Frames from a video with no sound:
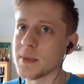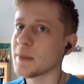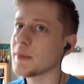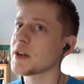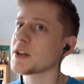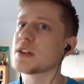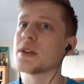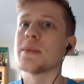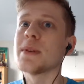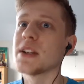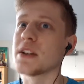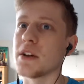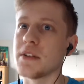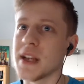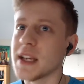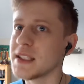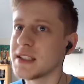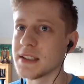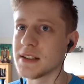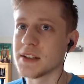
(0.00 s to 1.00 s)
Maybe I should have been
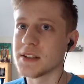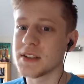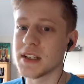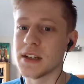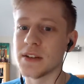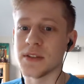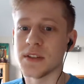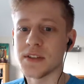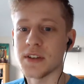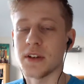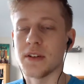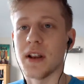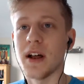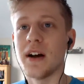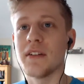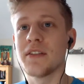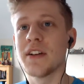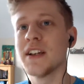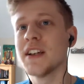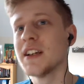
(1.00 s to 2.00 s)
donating those kills, as
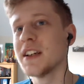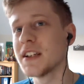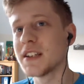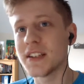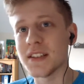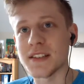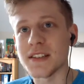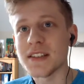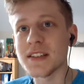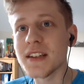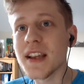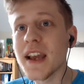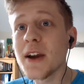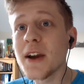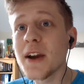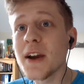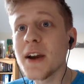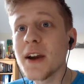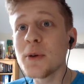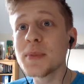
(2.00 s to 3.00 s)
Olaf doesn't
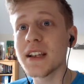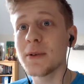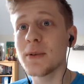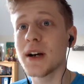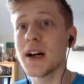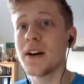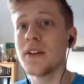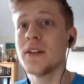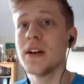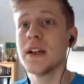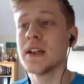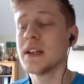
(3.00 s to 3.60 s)
scale particularly well.